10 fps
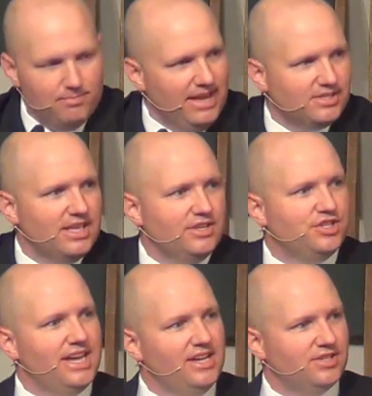means that
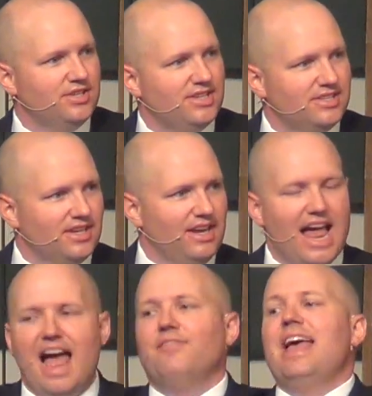Jesus is
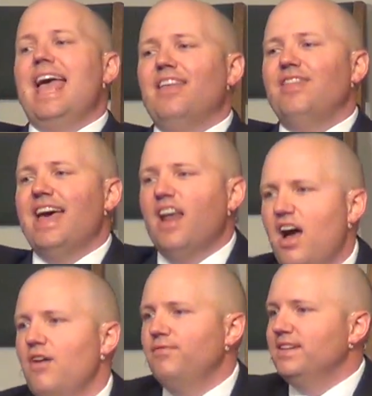alive and that
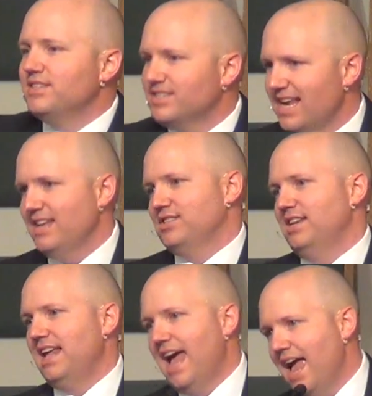of
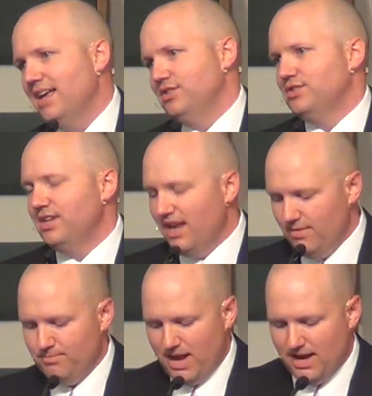necessity has to
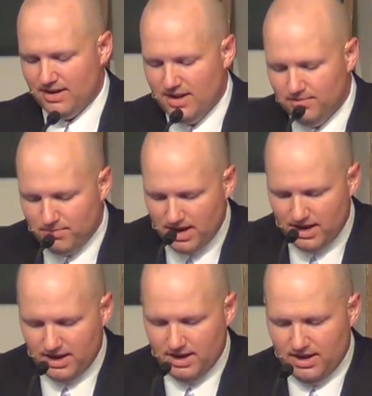impact
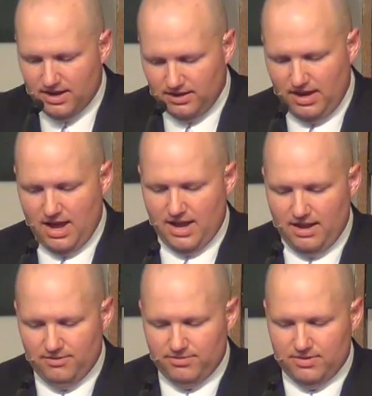my
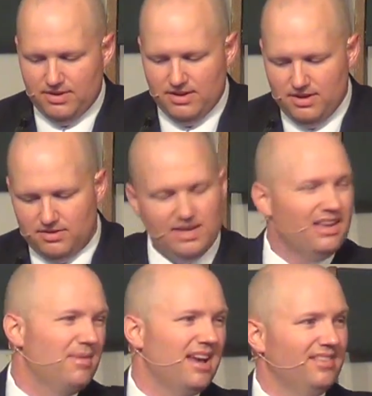life.
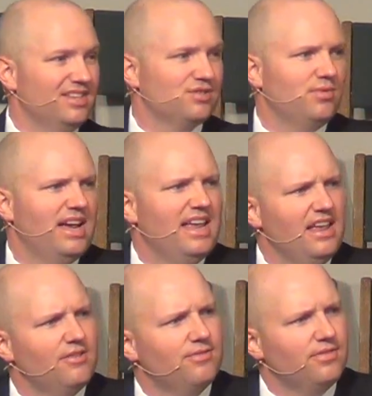Think about it this way
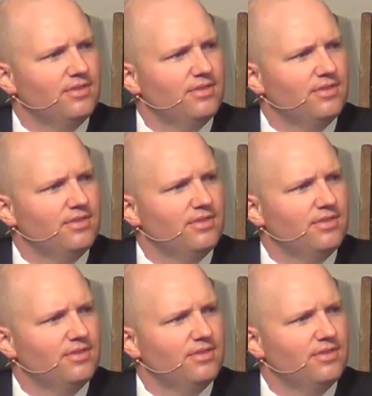if